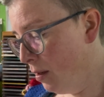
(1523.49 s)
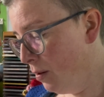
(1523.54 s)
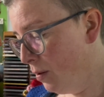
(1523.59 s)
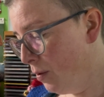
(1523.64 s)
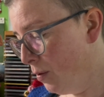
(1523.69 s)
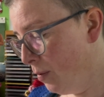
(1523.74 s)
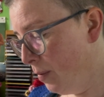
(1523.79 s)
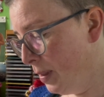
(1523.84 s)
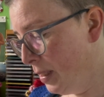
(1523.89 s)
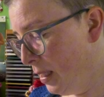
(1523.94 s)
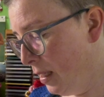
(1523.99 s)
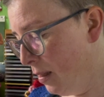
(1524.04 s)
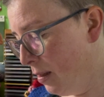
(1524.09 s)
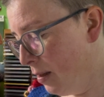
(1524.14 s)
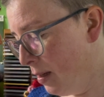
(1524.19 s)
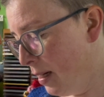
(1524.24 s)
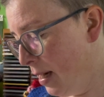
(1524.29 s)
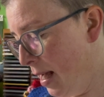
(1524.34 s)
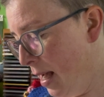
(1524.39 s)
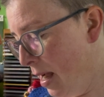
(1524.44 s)
So it was
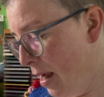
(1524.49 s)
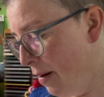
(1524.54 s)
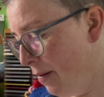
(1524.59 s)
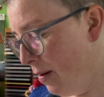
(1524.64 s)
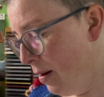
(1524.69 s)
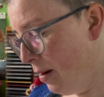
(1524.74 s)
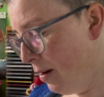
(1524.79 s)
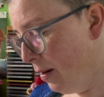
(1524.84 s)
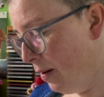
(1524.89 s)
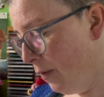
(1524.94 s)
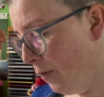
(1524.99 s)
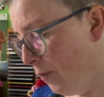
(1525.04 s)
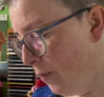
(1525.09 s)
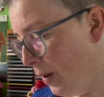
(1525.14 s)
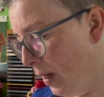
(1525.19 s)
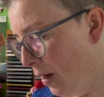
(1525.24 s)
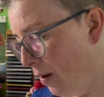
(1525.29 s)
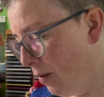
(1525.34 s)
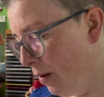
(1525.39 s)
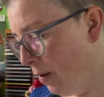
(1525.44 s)
either an Aran and a
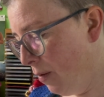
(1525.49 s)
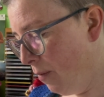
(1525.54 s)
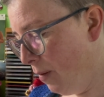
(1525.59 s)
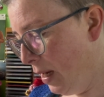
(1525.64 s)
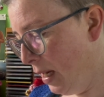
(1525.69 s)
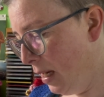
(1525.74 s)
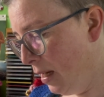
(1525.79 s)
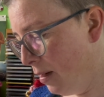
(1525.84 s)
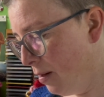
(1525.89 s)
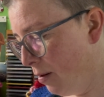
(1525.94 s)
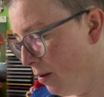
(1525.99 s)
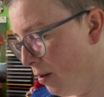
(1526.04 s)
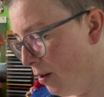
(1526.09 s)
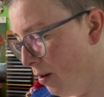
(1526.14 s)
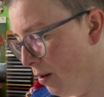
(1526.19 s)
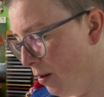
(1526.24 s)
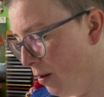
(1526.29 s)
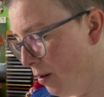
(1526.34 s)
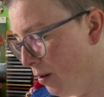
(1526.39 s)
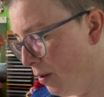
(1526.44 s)
fingering weight
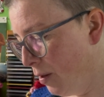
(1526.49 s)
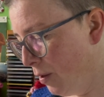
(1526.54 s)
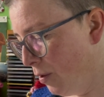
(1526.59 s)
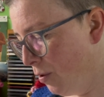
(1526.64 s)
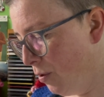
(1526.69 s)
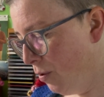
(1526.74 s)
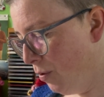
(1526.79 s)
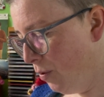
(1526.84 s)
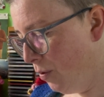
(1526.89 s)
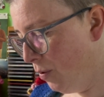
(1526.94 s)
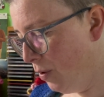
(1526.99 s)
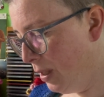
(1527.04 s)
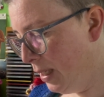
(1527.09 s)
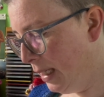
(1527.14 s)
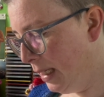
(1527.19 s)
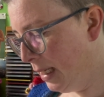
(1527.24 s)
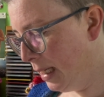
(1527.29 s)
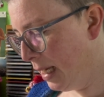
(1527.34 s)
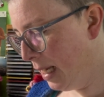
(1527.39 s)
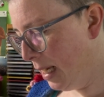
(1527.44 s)
or 2
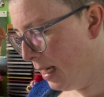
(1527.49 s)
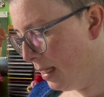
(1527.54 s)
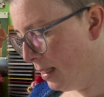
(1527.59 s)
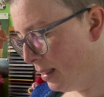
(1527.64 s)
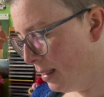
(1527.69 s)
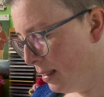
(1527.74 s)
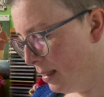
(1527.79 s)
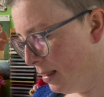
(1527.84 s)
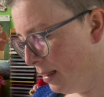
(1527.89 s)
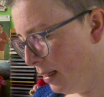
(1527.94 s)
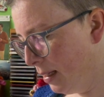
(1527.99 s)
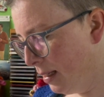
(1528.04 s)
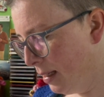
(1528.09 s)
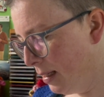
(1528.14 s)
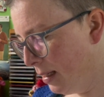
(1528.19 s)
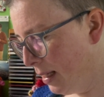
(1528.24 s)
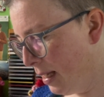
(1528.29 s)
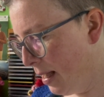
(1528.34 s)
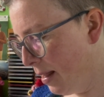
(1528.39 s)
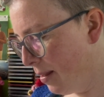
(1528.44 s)
DKs
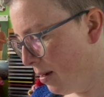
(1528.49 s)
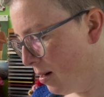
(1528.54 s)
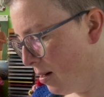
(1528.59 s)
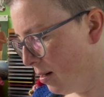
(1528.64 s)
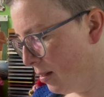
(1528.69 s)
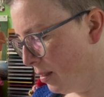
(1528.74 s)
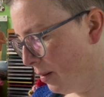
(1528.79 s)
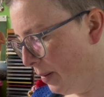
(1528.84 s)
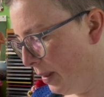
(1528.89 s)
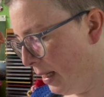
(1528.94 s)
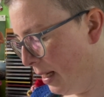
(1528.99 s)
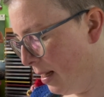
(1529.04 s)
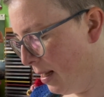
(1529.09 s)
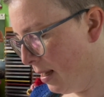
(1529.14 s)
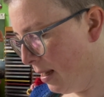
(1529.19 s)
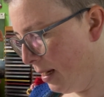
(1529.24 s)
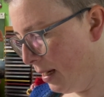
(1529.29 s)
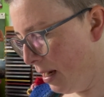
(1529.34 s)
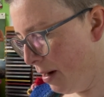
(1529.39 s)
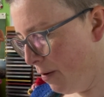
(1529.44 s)
together, something like
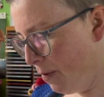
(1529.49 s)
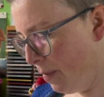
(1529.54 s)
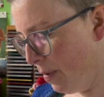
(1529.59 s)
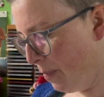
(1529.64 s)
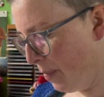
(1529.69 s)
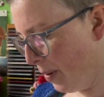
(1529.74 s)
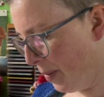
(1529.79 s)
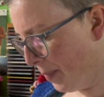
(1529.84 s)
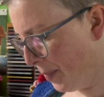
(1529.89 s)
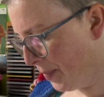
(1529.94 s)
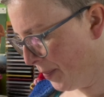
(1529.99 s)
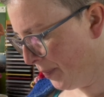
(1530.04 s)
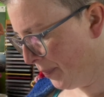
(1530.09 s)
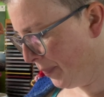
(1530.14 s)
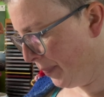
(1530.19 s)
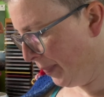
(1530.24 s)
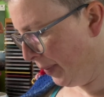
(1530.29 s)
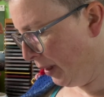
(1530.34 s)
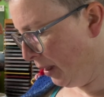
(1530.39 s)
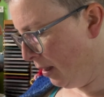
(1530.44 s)
that. I can't remember.
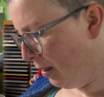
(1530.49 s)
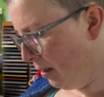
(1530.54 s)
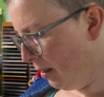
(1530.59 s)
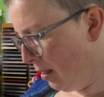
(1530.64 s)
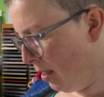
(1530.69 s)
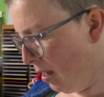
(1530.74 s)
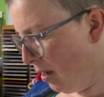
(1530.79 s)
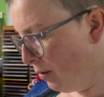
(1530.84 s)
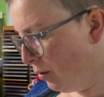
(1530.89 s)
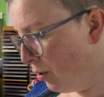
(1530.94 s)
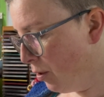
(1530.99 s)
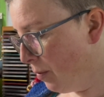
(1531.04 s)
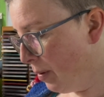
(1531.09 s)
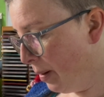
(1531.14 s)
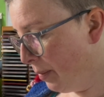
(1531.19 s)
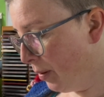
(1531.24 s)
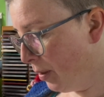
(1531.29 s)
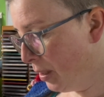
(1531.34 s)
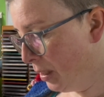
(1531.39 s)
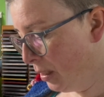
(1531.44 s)
Do you know what
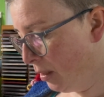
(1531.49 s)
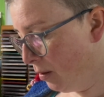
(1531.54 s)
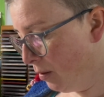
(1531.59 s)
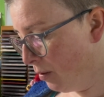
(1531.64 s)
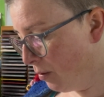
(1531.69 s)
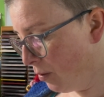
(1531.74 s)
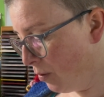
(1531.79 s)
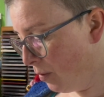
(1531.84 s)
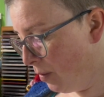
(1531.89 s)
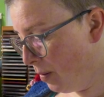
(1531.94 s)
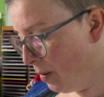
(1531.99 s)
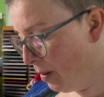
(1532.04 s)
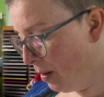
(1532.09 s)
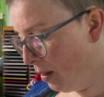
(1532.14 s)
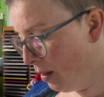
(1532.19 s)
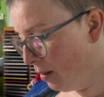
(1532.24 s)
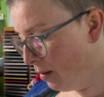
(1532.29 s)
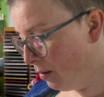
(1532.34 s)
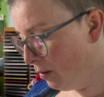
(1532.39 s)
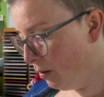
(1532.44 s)
I'm going to do though?
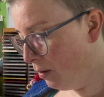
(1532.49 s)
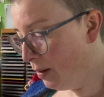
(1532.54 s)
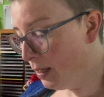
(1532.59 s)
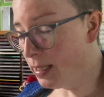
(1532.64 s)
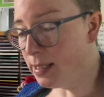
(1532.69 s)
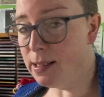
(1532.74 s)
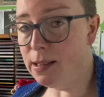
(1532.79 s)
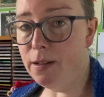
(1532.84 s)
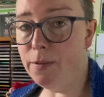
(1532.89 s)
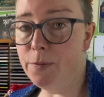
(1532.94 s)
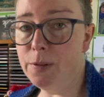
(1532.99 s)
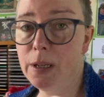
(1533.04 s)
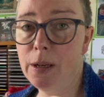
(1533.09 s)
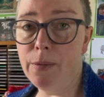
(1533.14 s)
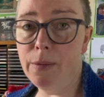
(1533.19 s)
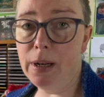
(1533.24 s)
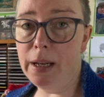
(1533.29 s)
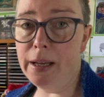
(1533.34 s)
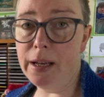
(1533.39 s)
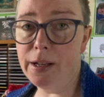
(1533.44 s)
You guys loved it
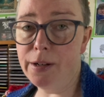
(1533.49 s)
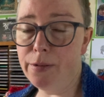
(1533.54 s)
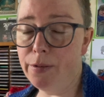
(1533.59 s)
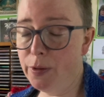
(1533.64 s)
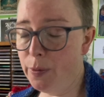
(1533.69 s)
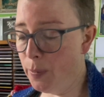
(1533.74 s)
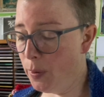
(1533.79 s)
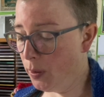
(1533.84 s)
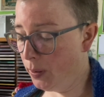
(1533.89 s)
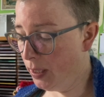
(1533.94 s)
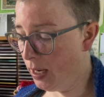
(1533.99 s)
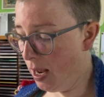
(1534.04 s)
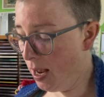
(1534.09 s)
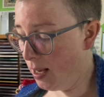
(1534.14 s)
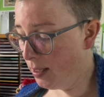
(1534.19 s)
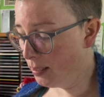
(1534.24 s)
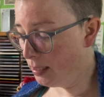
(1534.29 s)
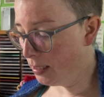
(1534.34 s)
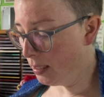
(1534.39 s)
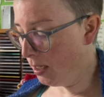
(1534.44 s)
when I had her on the
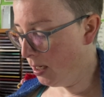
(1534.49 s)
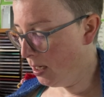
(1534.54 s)
podcast.